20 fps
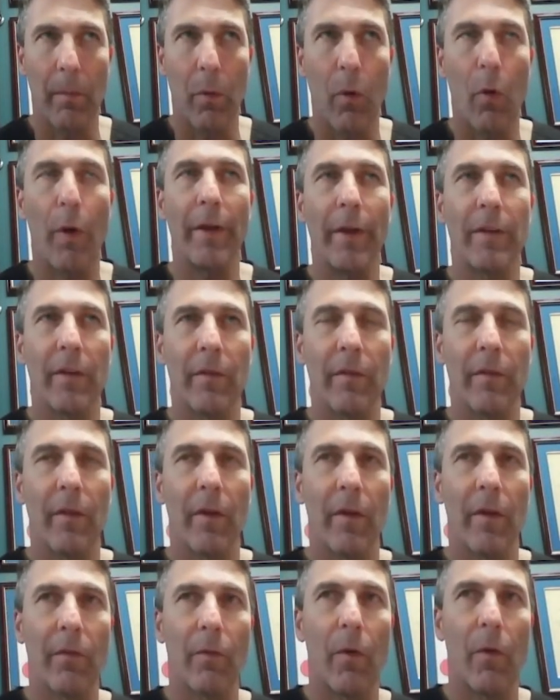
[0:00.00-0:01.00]
point of,
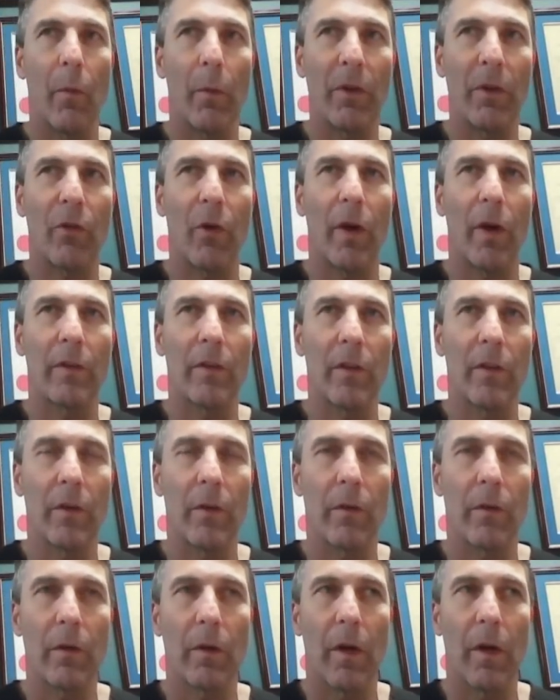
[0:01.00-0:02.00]
of what we try
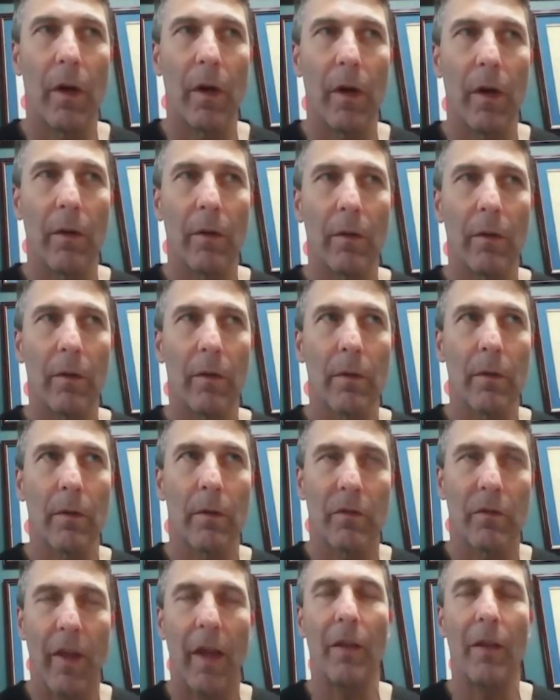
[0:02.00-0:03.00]
to uh,
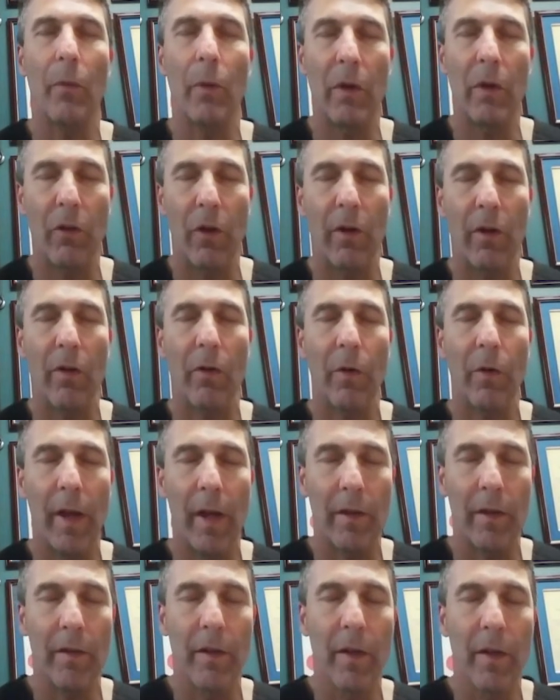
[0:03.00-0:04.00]
setting we try to
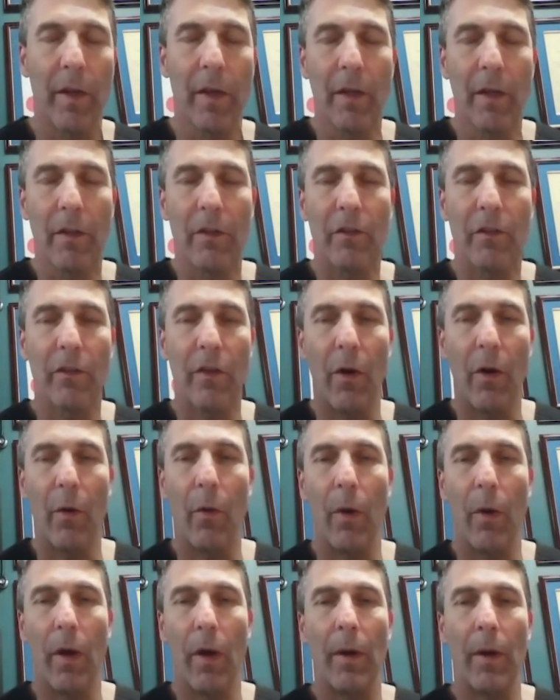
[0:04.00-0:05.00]
create.
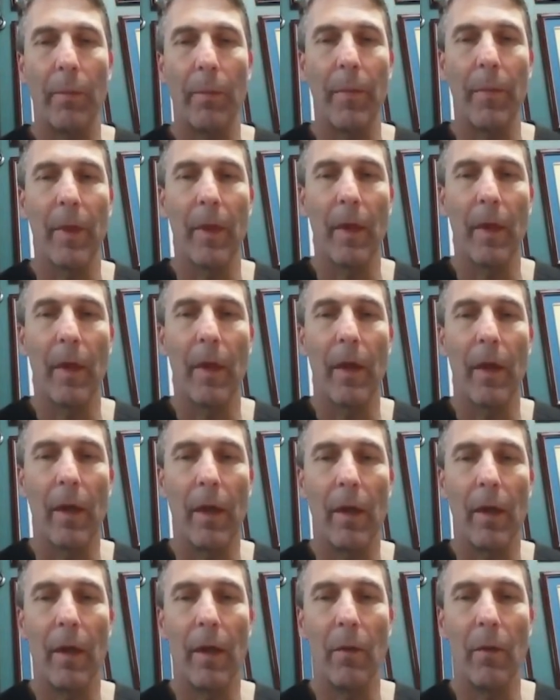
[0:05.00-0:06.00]
So um,
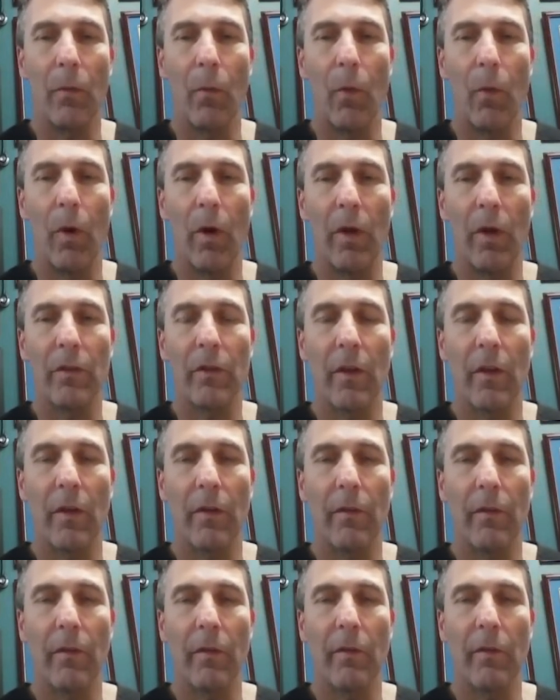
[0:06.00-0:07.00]
it, it, was
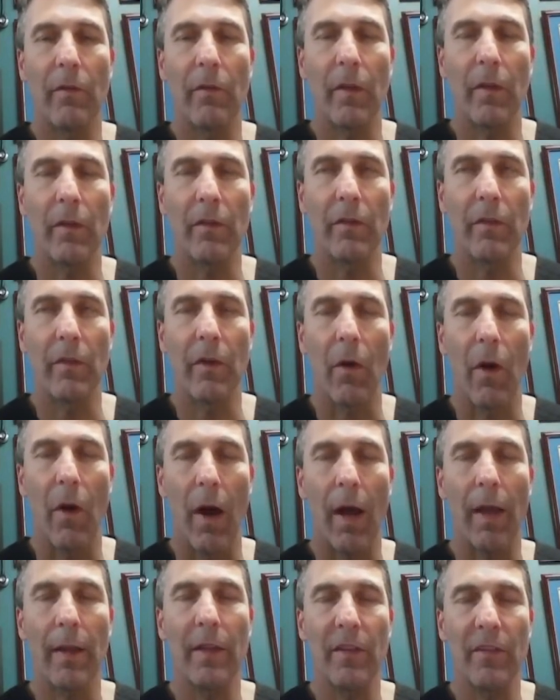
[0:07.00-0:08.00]

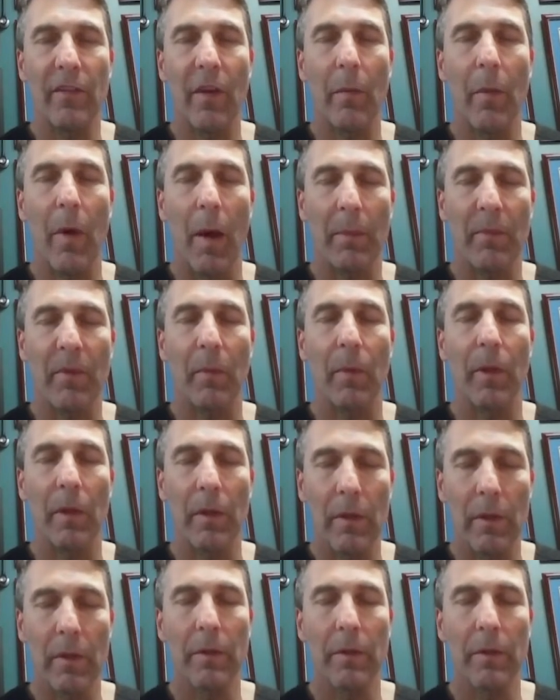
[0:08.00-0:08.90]
highly suboptimal.